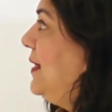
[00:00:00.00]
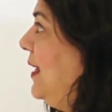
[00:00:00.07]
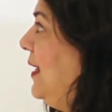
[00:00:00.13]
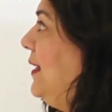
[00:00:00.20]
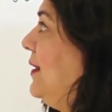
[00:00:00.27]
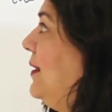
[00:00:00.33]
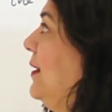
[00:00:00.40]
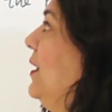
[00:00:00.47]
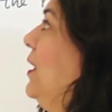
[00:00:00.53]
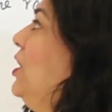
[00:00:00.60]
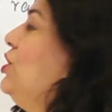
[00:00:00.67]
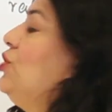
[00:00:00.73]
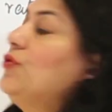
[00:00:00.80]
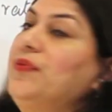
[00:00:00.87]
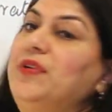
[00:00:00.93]
take
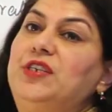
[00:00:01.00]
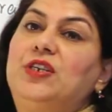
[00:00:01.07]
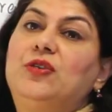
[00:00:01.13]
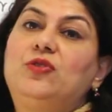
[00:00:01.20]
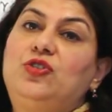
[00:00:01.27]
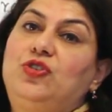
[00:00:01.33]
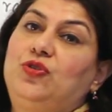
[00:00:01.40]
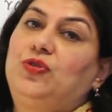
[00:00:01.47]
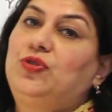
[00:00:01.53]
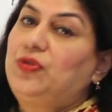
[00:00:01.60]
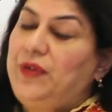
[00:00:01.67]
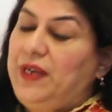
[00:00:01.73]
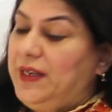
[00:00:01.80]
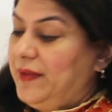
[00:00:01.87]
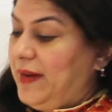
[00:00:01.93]
to reduce to
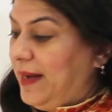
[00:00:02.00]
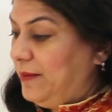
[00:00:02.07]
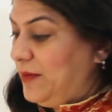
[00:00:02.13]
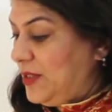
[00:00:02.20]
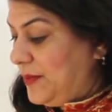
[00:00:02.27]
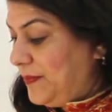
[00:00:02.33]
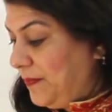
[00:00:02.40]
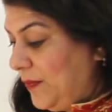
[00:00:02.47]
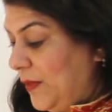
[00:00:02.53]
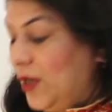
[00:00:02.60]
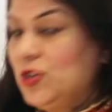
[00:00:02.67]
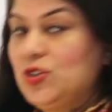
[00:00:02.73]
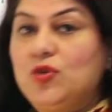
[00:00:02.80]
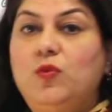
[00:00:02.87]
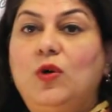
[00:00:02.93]
3 grams?
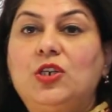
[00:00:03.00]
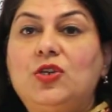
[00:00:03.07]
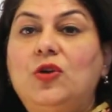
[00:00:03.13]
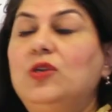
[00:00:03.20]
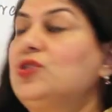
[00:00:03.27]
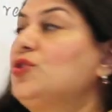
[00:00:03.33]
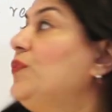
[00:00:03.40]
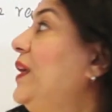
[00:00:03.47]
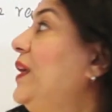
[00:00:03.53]
So what all do